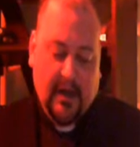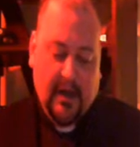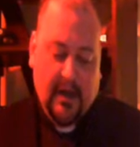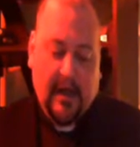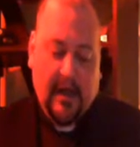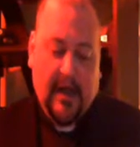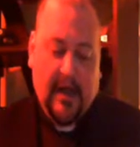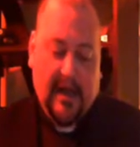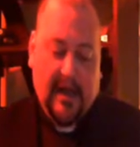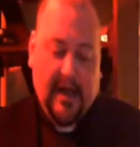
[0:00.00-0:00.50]

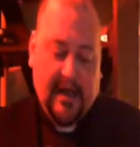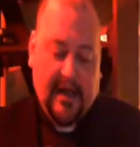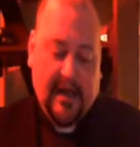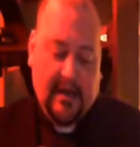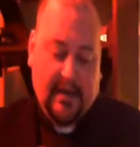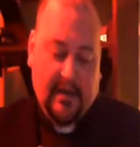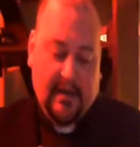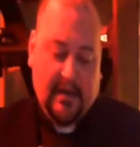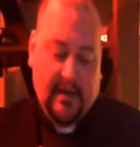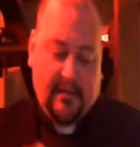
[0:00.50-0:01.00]

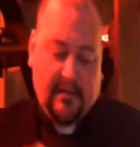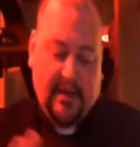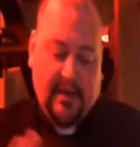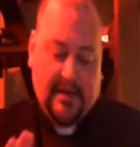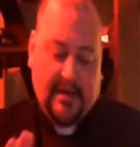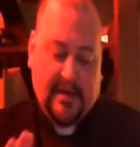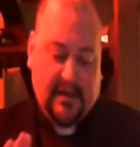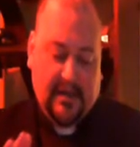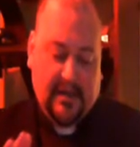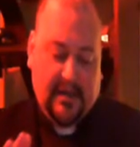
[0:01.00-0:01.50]
And
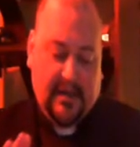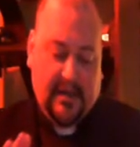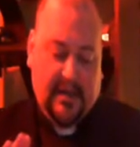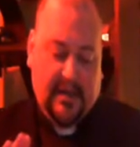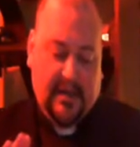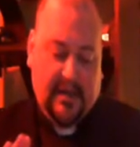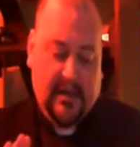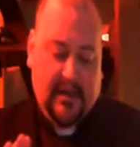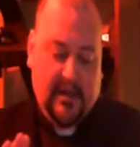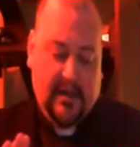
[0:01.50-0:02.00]

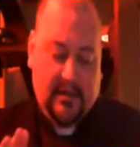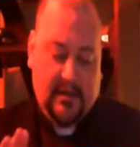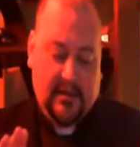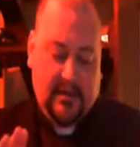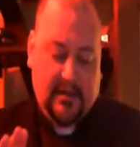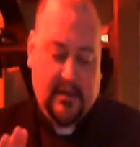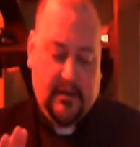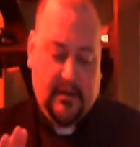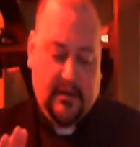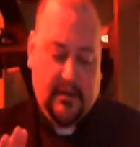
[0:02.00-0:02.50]
basically,
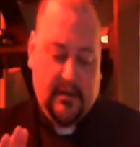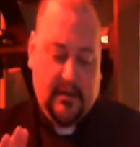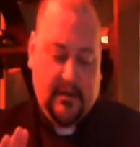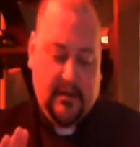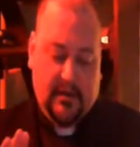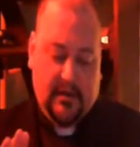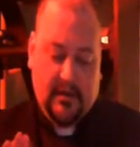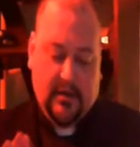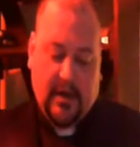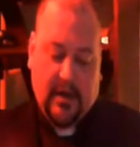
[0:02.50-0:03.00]

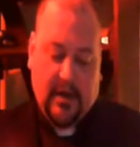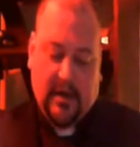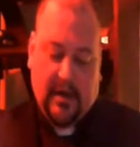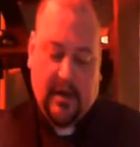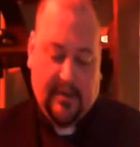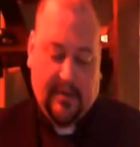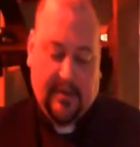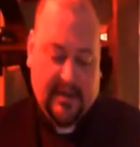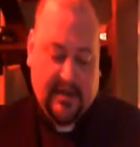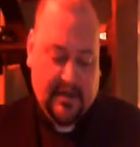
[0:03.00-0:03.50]
God
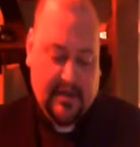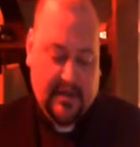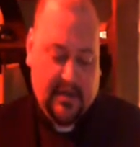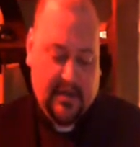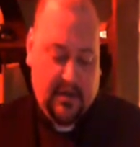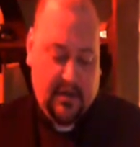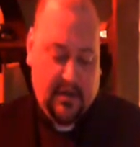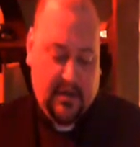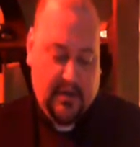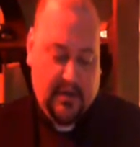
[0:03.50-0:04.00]
blesses
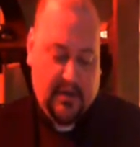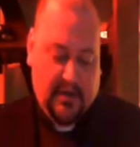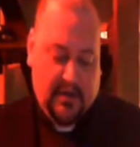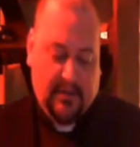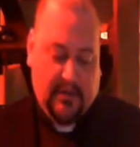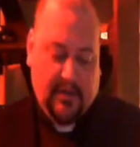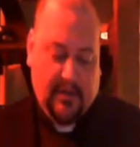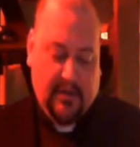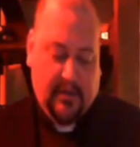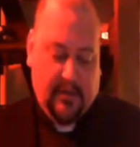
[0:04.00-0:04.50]
Noah,
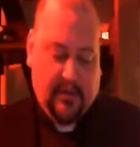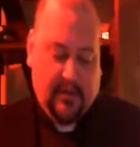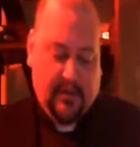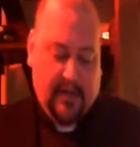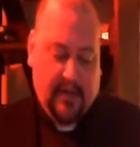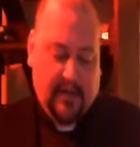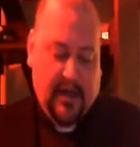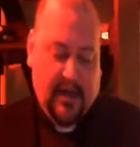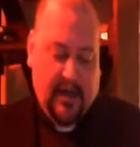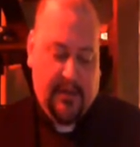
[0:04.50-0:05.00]
blah, blah, blah,
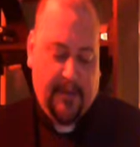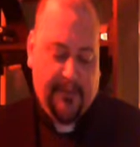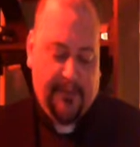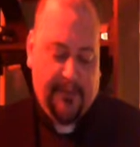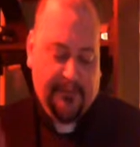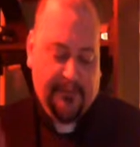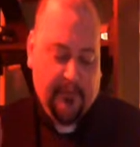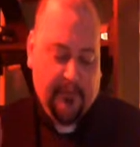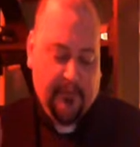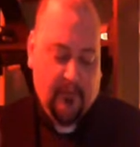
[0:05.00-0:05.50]
blah.
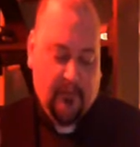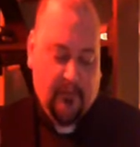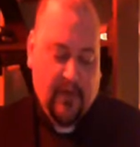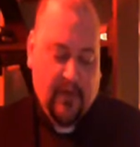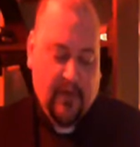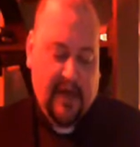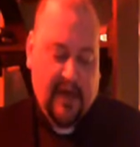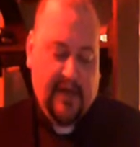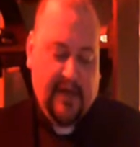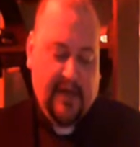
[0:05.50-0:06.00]

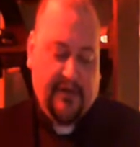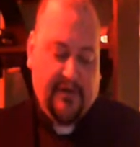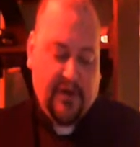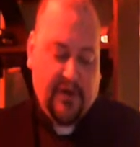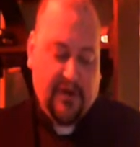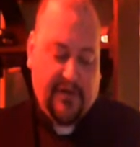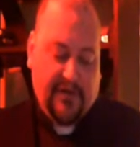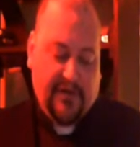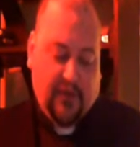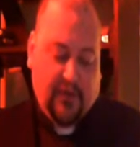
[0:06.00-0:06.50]
In
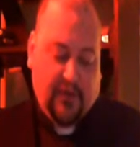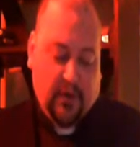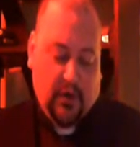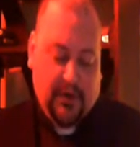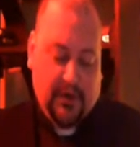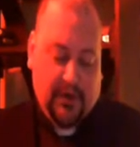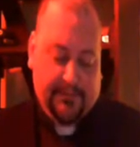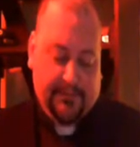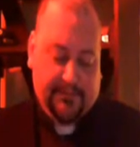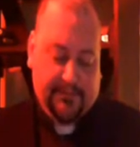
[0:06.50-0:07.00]
verse
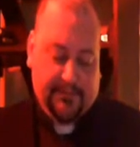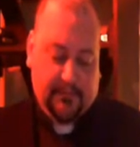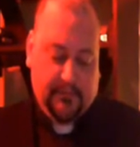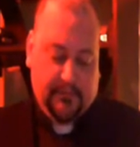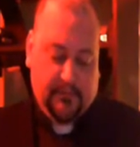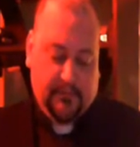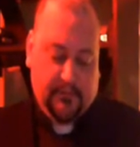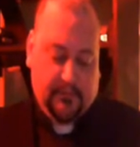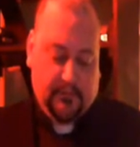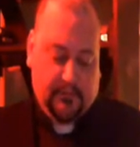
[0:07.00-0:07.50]
4,
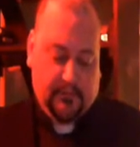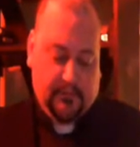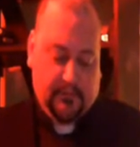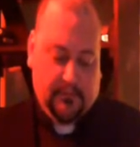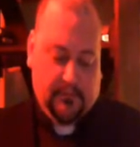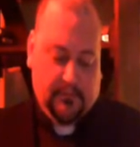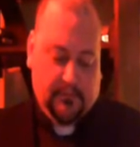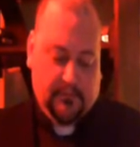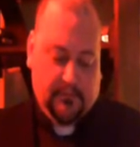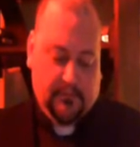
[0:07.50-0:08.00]

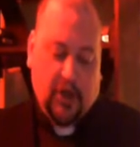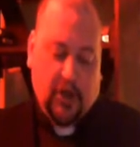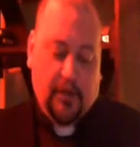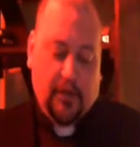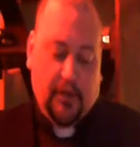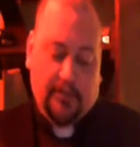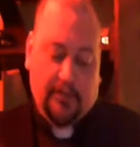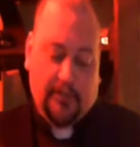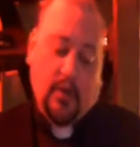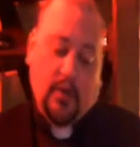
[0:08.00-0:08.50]

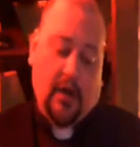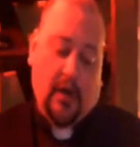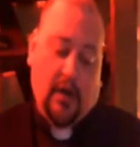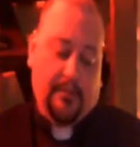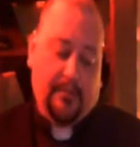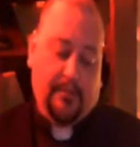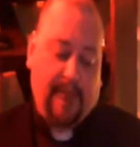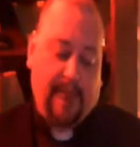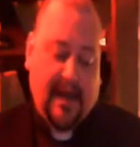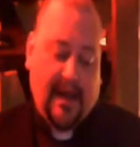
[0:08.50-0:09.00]
or,
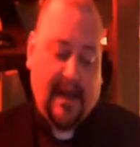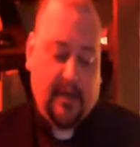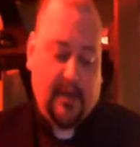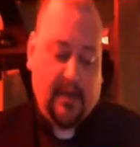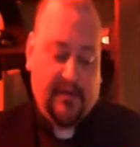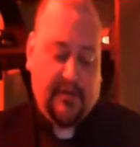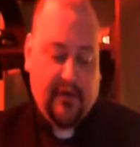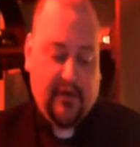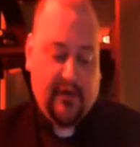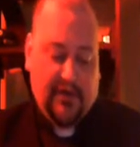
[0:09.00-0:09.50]
well, back up
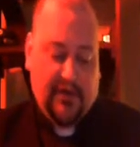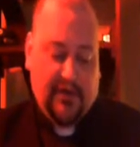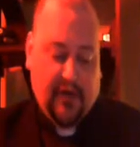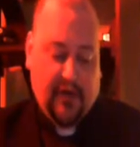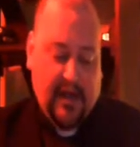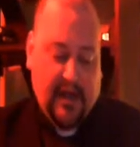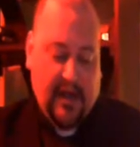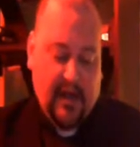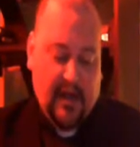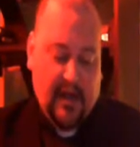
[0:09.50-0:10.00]
to verse 3,